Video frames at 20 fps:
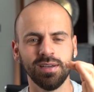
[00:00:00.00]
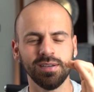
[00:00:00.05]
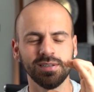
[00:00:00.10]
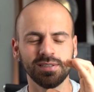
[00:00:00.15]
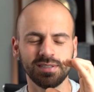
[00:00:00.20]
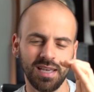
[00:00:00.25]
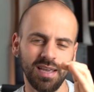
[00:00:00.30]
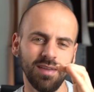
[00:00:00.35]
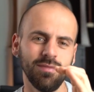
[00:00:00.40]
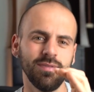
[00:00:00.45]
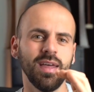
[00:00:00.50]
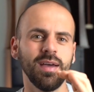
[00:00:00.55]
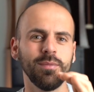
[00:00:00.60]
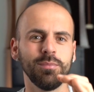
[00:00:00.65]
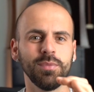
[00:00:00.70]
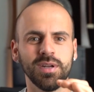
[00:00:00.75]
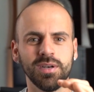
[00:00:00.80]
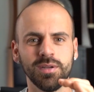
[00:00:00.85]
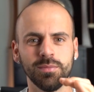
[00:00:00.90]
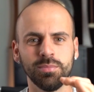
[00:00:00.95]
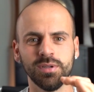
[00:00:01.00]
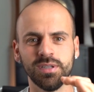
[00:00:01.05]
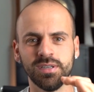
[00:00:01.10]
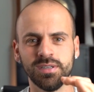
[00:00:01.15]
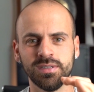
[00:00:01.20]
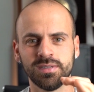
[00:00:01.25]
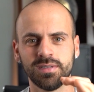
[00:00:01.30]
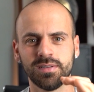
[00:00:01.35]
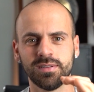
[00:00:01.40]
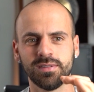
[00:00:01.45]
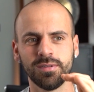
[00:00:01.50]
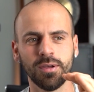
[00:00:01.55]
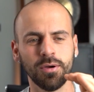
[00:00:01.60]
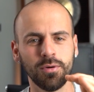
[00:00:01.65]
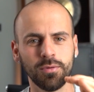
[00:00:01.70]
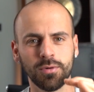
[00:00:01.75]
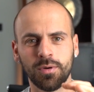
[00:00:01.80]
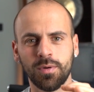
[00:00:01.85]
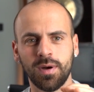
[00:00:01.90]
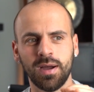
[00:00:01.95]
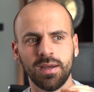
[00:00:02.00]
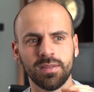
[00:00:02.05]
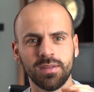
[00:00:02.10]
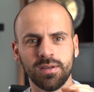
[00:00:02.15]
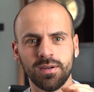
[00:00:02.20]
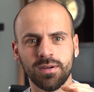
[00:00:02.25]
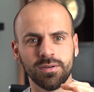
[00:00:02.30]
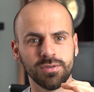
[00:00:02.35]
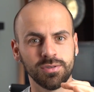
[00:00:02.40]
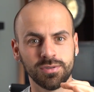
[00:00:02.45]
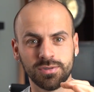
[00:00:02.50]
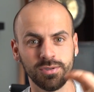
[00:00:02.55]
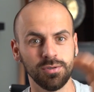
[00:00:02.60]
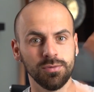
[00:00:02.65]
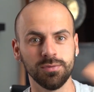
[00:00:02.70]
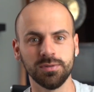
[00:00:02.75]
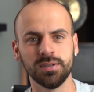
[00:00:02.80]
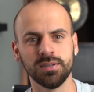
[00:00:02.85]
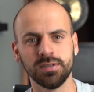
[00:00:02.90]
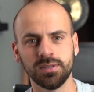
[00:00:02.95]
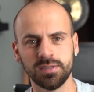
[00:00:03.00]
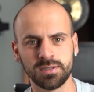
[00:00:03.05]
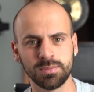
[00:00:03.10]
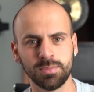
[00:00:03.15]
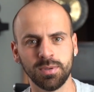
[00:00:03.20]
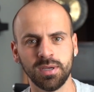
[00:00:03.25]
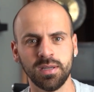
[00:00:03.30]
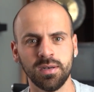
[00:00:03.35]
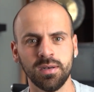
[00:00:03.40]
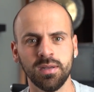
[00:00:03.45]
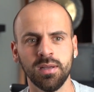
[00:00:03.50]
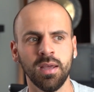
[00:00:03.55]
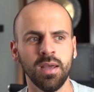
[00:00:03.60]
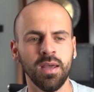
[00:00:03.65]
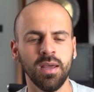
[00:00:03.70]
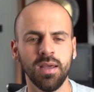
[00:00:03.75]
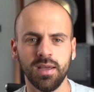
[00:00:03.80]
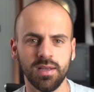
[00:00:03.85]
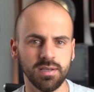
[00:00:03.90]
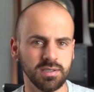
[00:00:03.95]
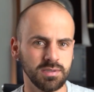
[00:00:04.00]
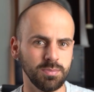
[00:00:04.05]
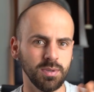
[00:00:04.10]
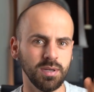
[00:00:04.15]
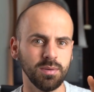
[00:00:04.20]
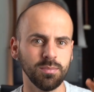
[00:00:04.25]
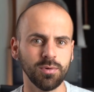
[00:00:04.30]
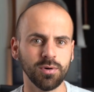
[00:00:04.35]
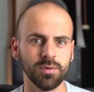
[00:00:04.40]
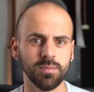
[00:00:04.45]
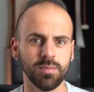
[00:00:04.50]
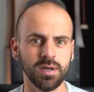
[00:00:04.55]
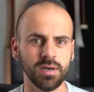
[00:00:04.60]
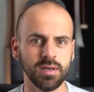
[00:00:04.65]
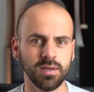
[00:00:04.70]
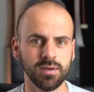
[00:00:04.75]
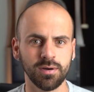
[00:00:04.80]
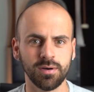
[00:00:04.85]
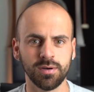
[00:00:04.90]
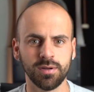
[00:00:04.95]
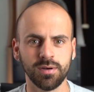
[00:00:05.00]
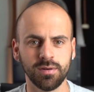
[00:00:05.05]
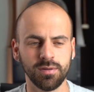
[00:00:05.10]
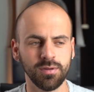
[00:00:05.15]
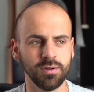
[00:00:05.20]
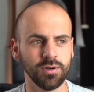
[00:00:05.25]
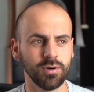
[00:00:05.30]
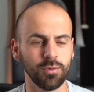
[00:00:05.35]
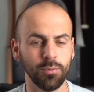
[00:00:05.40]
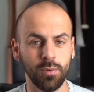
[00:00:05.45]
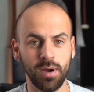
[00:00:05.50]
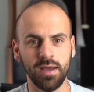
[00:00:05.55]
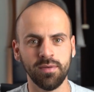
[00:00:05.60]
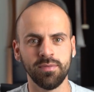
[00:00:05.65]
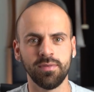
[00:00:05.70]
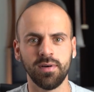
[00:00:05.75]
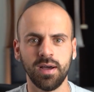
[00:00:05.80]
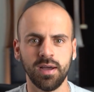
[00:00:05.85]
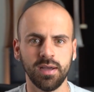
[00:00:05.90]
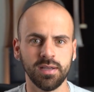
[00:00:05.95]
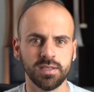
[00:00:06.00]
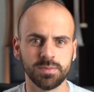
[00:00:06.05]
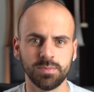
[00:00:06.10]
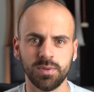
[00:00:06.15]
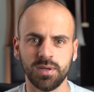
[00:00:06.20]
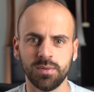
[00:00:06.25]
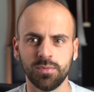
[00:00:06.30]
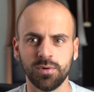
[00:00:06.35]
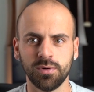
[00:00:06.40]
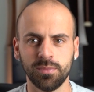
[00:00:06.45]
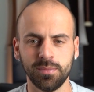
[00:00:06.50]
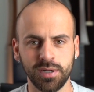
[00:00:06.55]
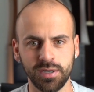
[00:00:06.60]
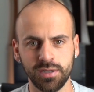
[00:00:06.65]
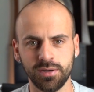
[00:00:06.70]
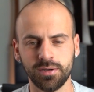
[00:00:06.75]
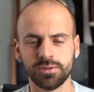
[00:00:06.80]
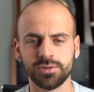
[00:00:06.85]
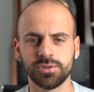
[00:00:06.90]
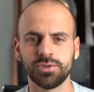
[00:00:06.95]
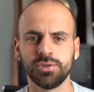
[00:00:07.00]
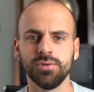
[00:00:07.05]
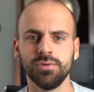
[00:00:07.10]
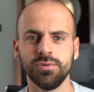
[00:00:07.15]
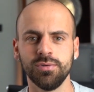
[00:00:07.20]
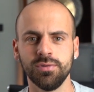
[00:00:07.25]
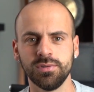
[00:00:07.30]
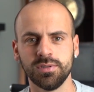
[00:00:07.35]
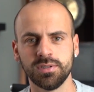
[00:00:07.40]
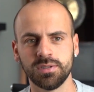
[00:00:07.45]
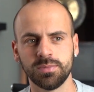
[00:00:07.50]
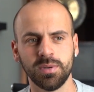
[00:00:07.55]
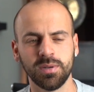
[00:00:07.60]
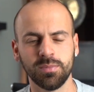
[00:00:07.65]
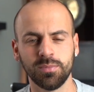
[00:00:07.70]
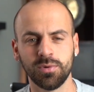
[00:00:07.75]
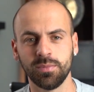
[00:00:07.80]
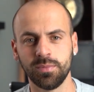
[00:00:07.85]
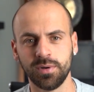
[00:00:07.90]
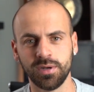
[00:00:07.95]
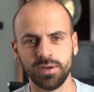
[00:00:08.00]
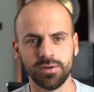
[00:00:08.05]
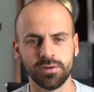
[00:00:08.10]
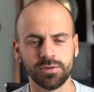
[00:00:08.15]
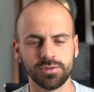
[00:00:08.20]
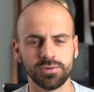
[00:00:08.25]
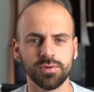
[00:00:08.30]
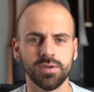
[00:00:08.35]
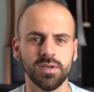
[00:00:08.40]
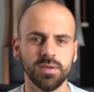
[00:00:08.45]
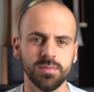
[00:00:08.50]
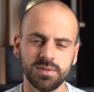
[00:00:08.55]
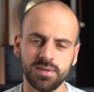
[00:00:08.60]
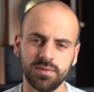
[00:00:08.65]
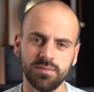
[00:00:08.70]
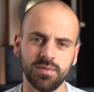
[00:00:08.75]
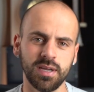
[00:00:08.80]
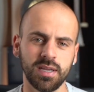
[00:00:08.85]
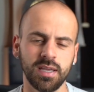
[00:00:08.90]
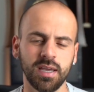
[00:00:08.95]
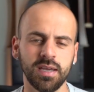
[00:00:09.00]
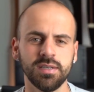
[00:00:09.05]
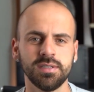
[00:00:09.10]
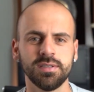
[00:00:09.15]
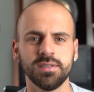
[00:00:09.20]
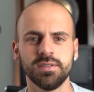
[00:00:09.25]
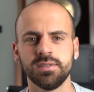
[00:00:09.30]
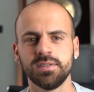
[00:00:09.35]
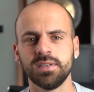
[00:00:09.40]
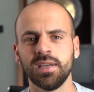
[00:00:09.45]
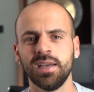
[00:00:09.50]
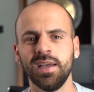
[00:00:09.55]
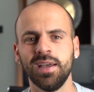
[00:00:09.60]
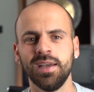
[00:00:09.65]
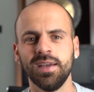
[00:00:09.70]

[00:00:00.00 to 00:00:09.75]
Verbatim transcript: Save that money, please. Don't go out there and just use it to spend and spend more money on, you know, Wi-Fi, and spend more money on shoes, and spend more money on trips and vacations.